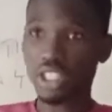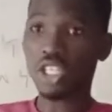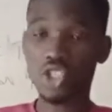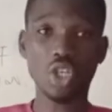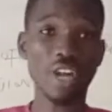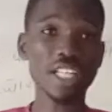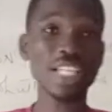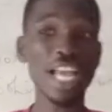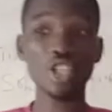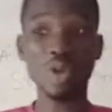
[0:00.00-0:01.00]
It's correct.
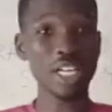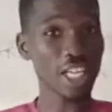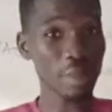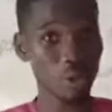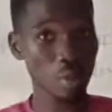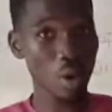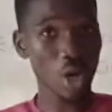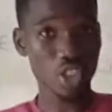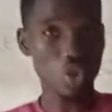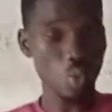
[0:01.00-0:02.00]
That is 1 dm cube or
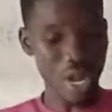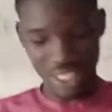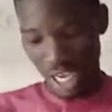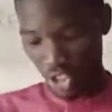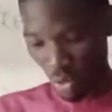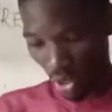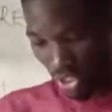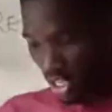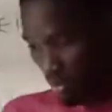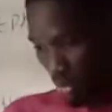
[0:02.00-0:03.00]
what? 1000
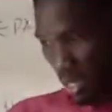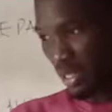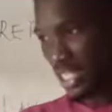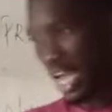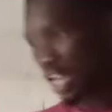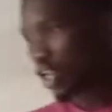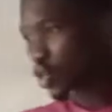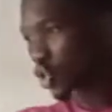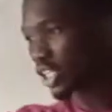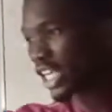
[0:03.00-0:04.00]
what? Millimeter.
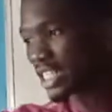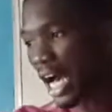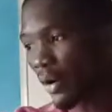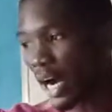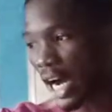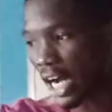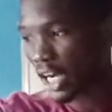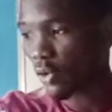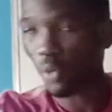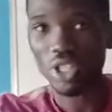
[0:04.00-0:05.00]
So this is
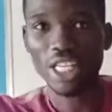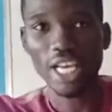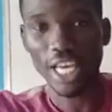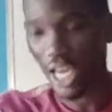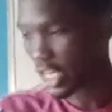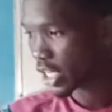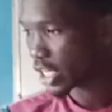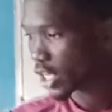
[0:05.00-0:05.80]
our water here.